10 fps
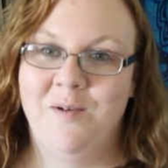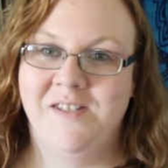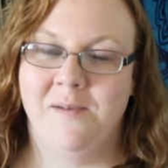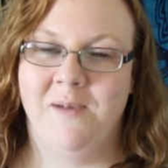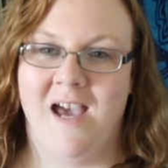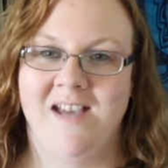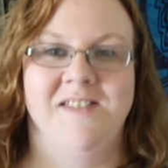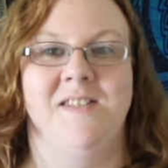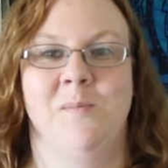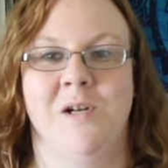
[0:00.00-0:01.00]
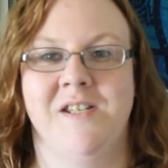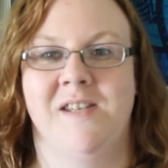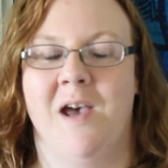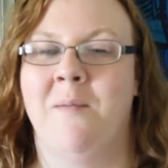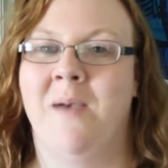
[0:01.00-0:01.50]
what's up guys? It's
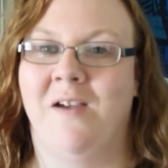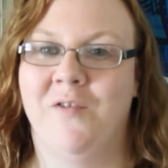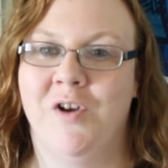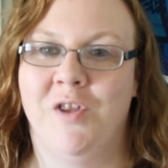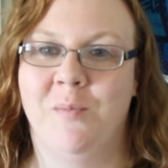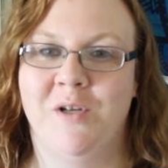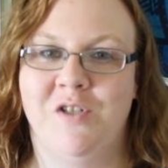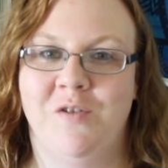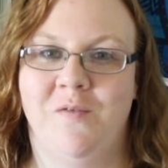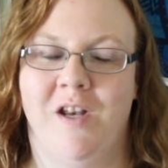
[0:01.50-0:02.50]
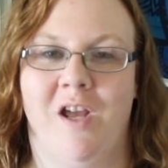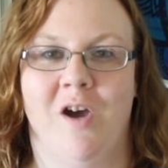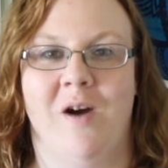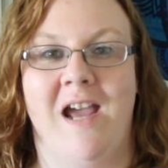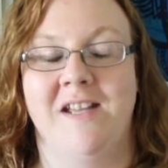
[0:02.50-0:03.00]
Marissa. I'm back for another BookTube
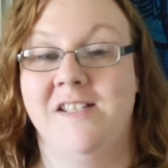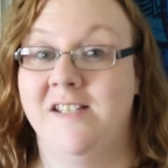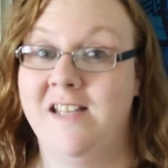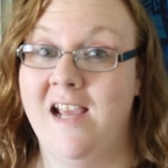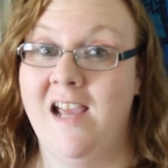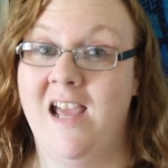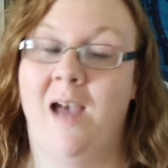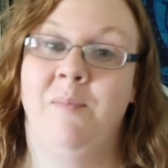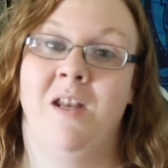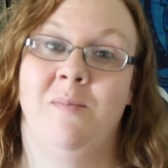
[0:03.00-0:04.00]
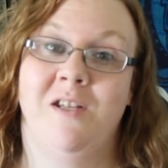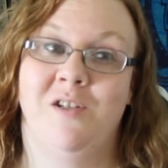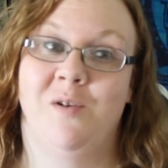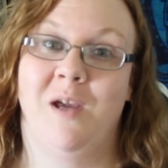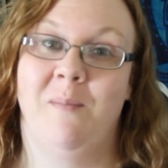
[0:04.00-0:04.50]
video and today I'm going to be
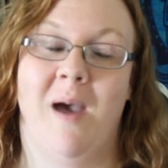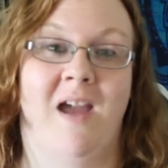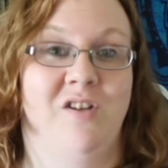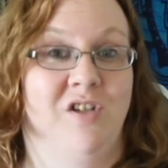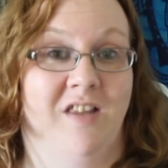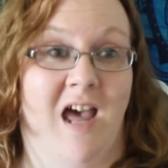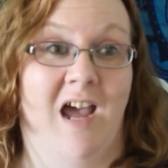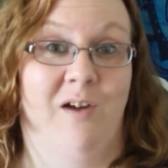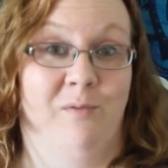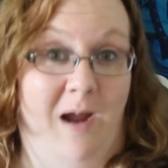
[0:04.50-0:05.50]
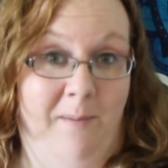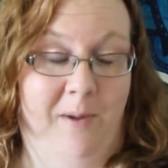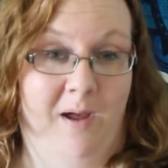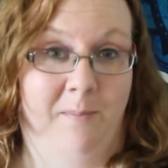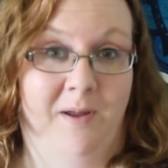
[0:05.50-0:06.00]
doing my July
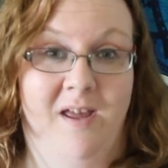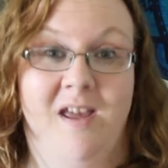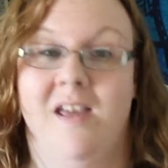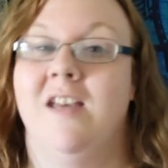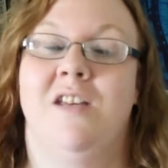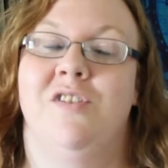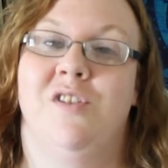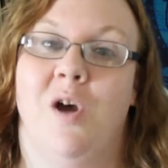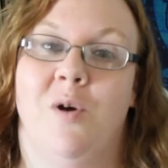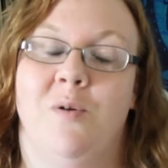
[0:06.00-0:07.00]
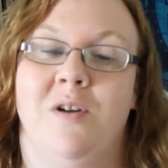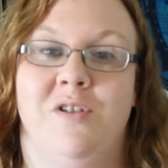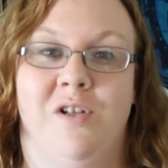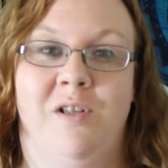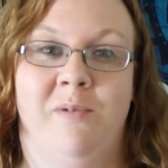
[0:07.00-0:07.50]
wrap up. So
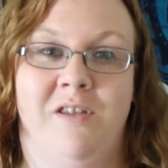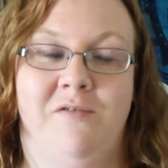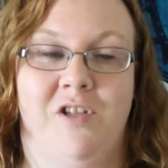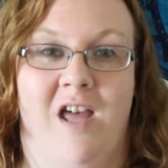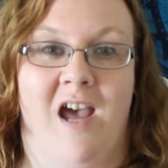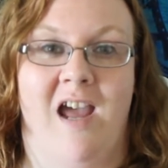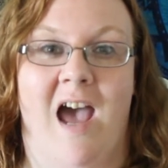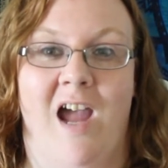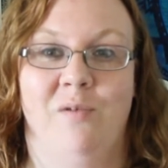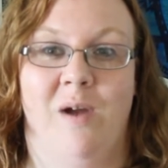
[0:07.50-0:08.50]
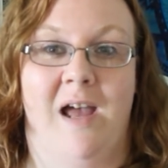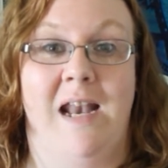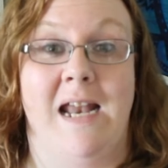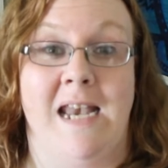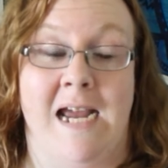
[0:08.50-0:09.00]
during the month of July I
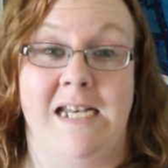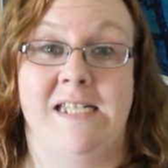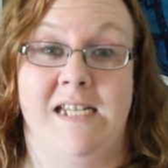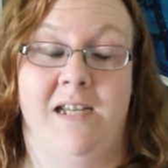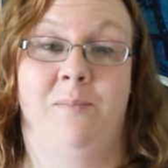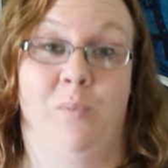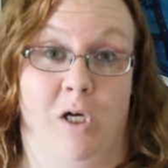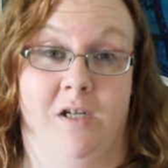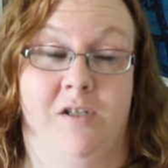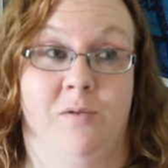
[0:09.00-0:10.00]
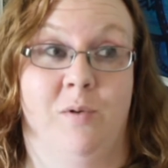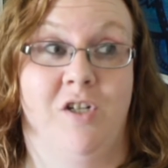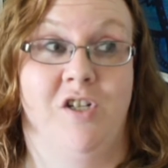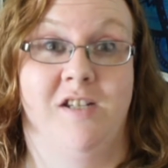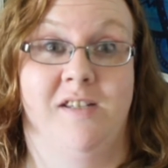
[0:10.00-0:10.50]
read 19 books
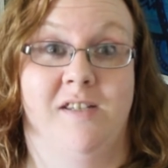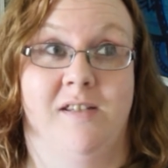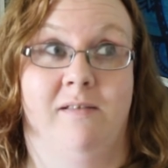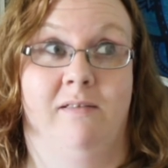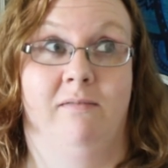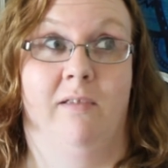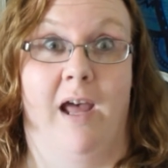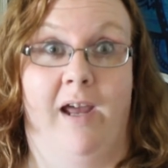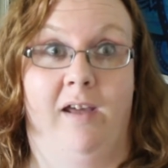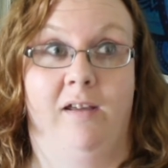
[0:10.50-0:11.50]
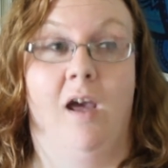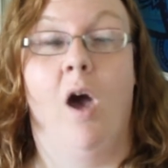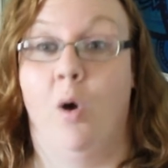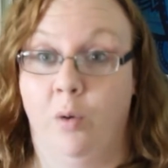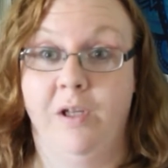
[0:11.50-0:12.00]
which is like
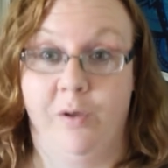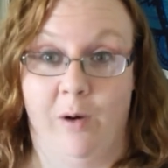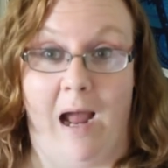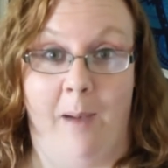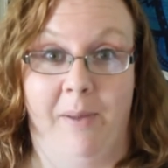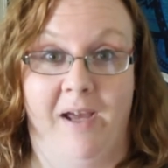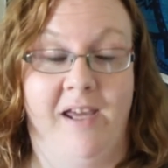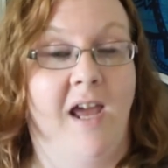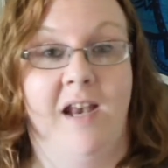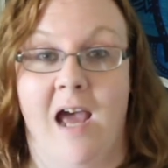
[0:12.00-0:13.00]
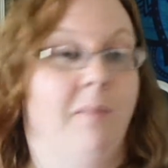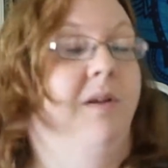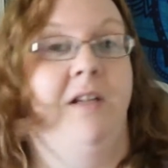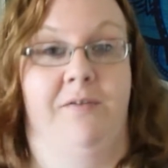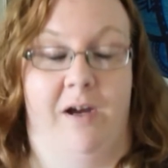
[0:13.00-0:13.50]
holy crap I cannot
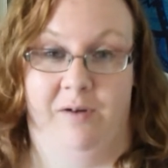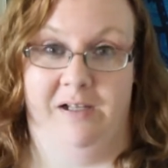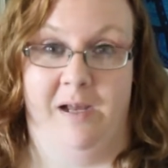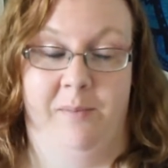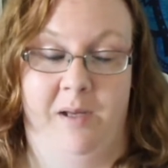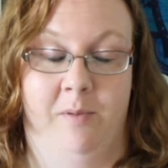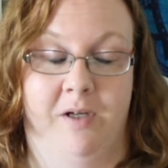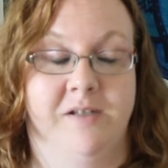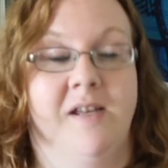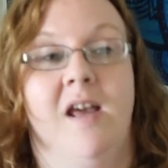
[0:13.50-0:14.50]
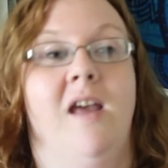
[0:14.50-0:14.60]
believe I read that many books